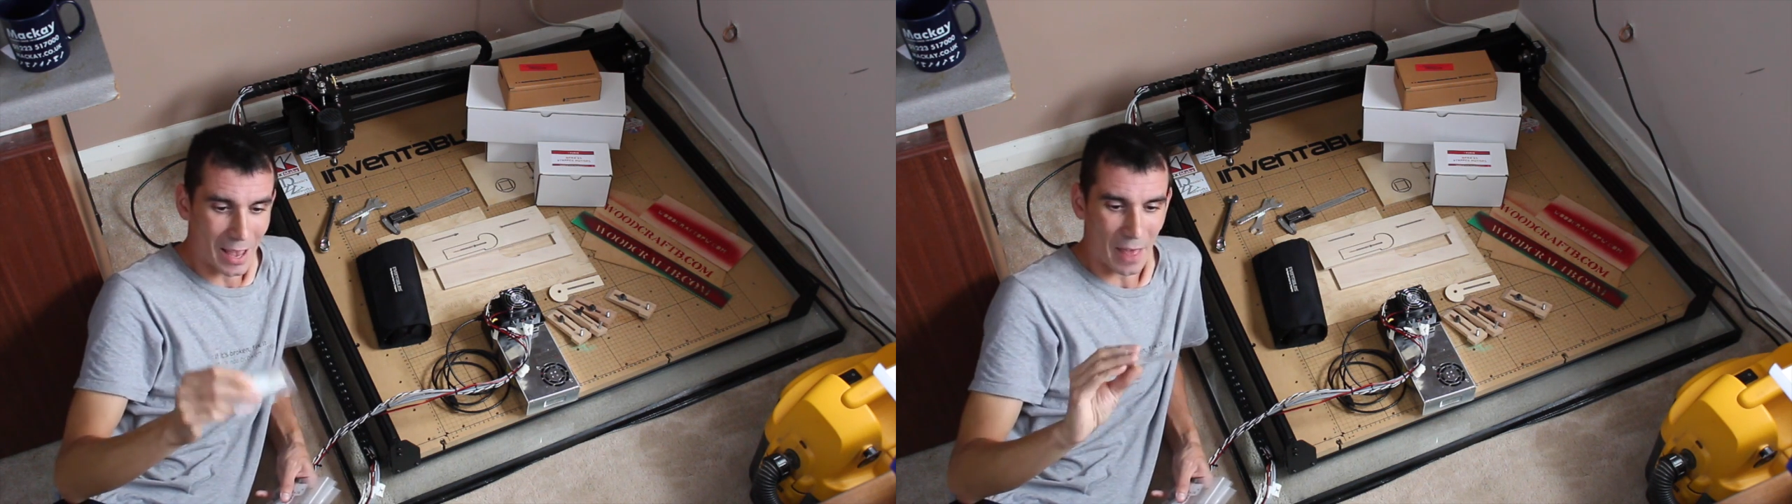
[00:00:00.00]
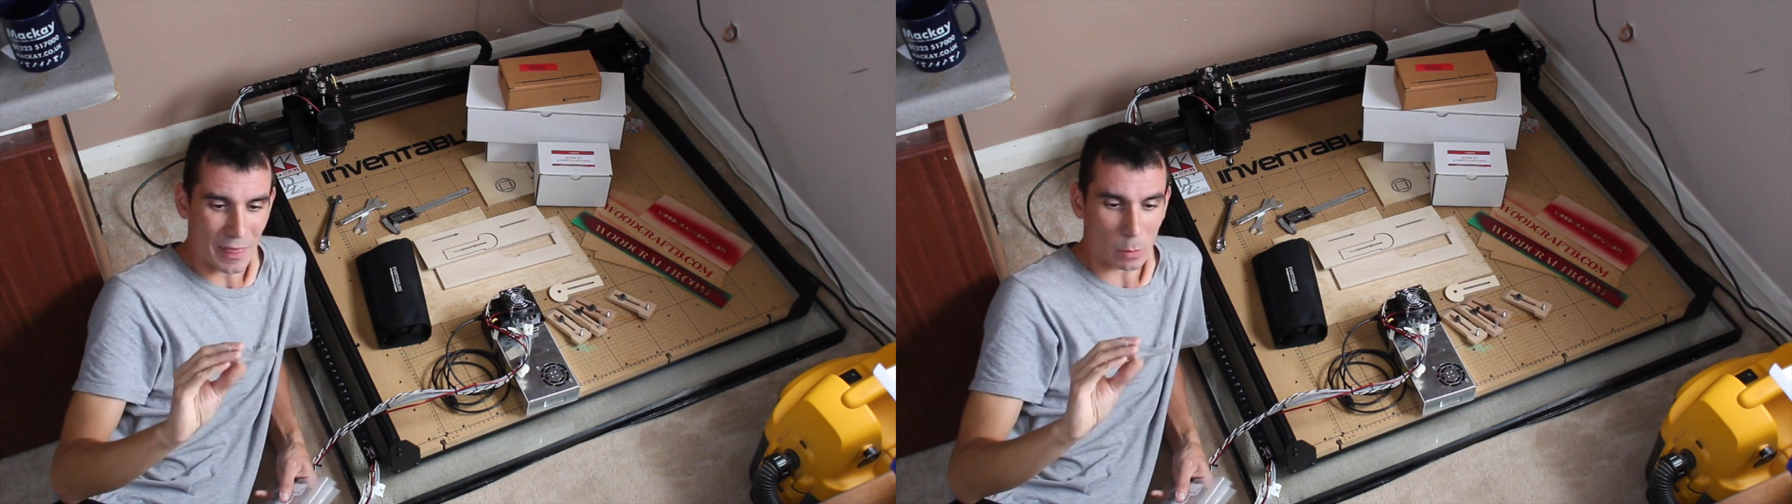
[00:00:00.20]

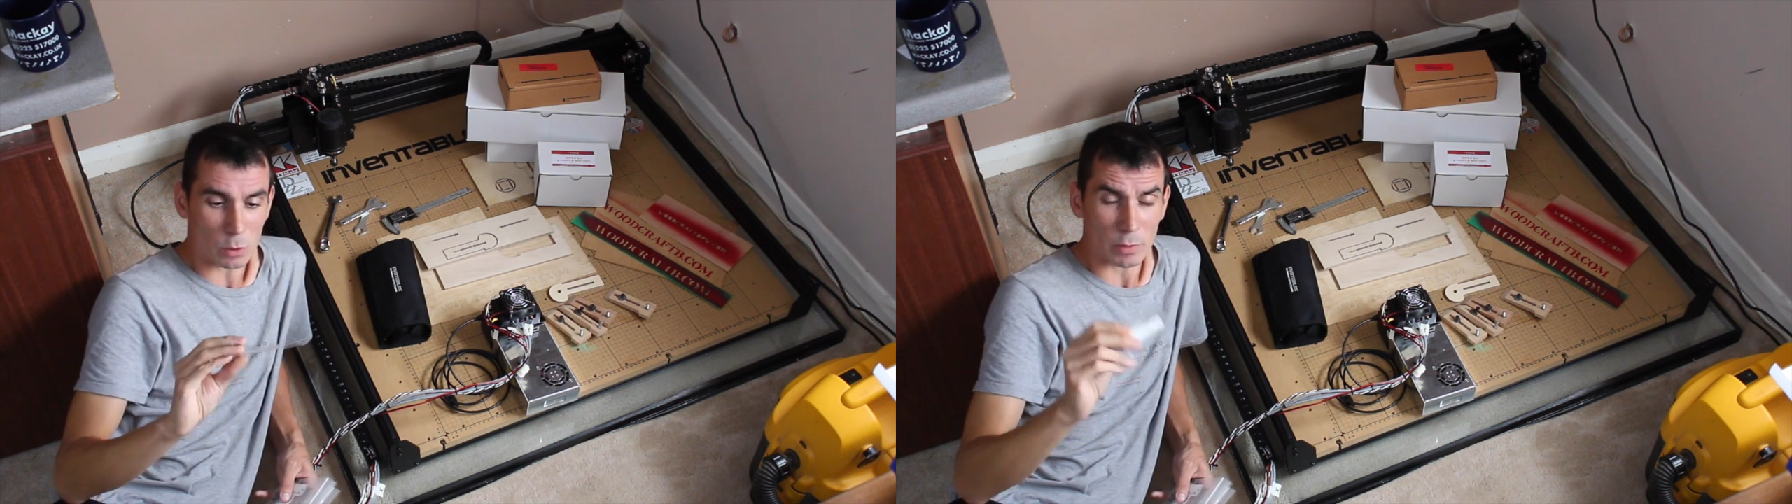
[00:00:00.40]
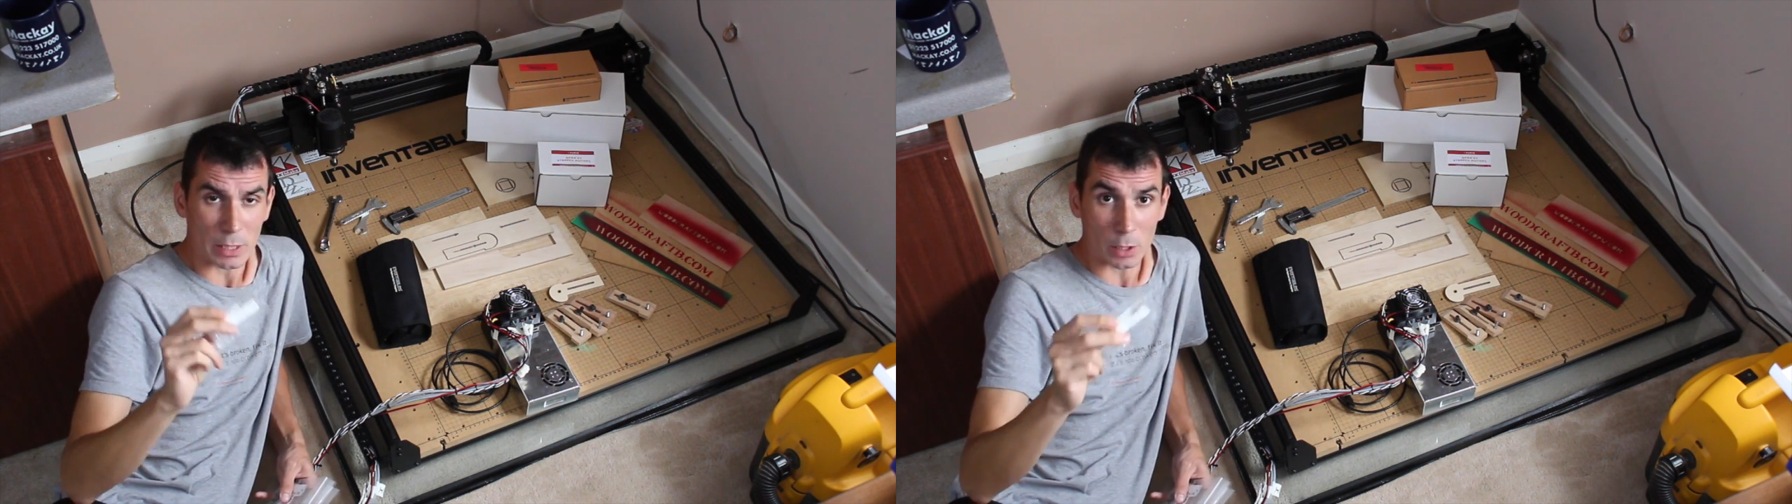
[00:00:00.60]
and that
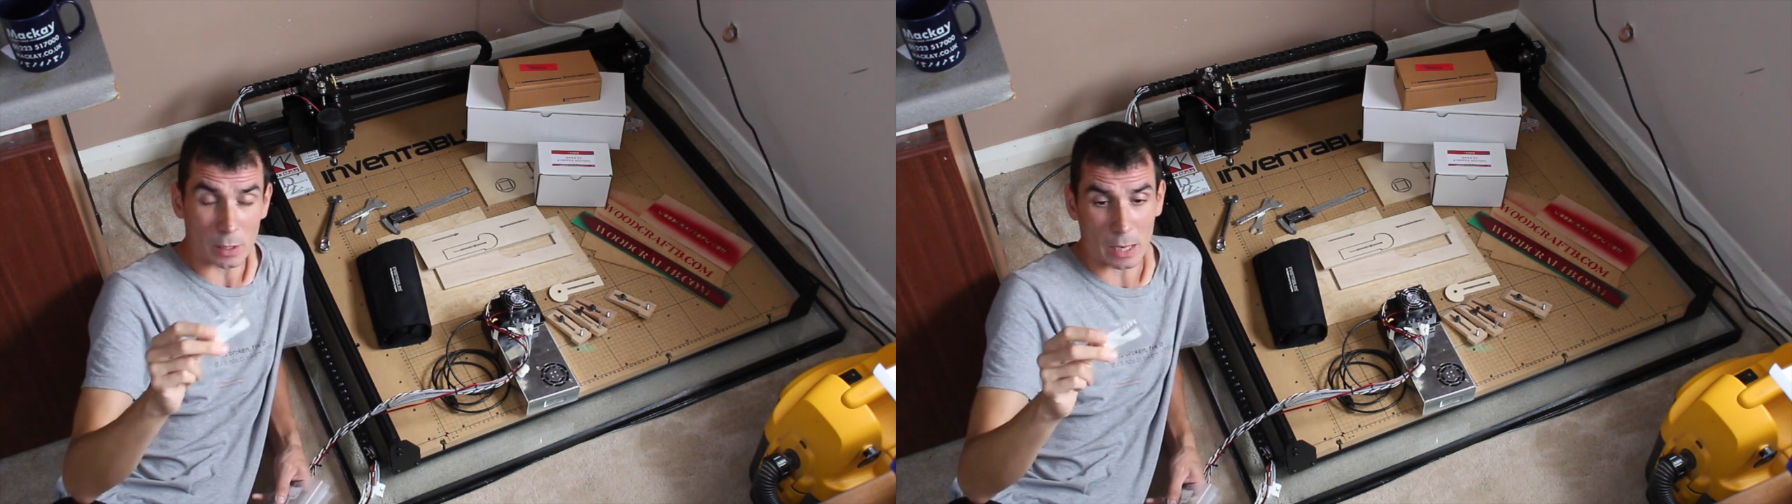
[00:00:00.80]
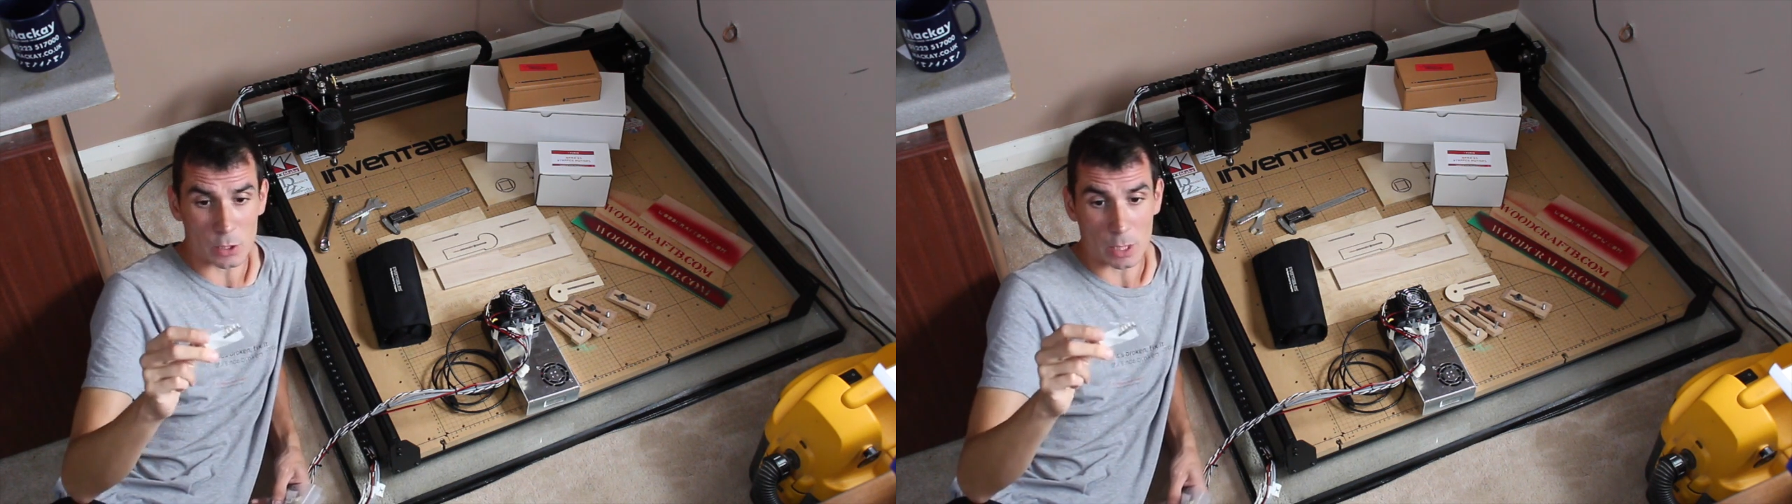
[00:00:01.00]
was really
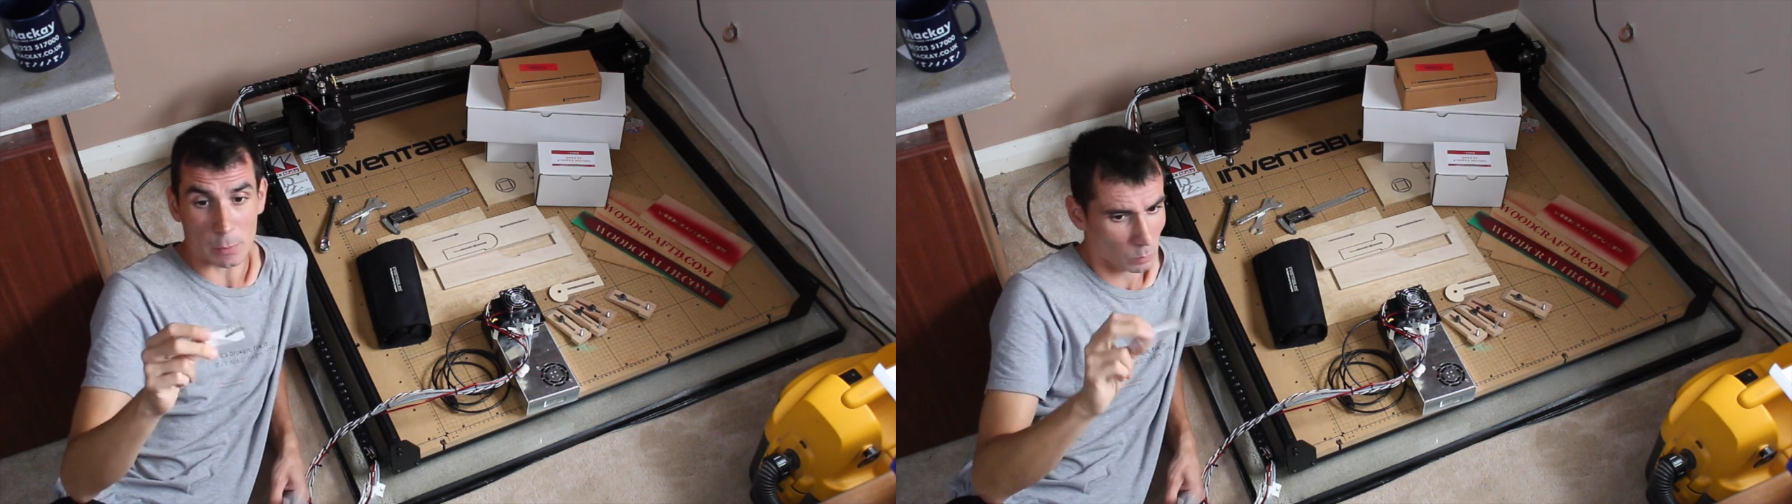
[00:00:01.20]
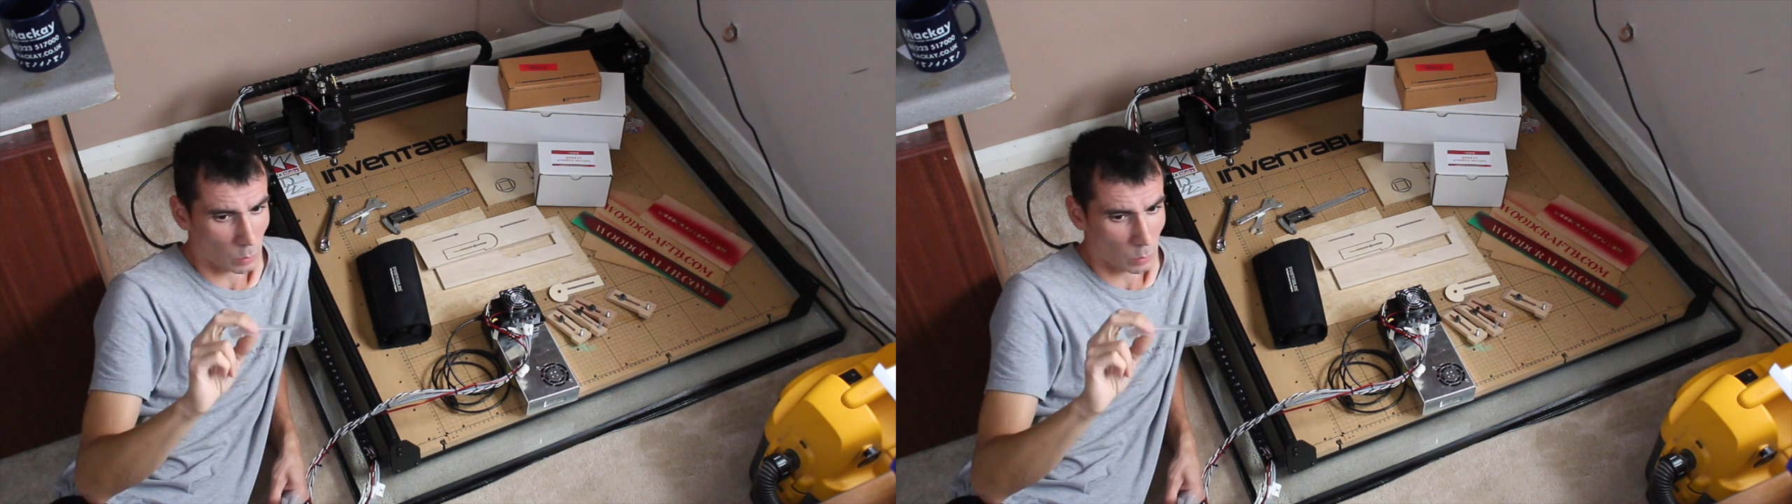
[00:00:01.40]
good actually.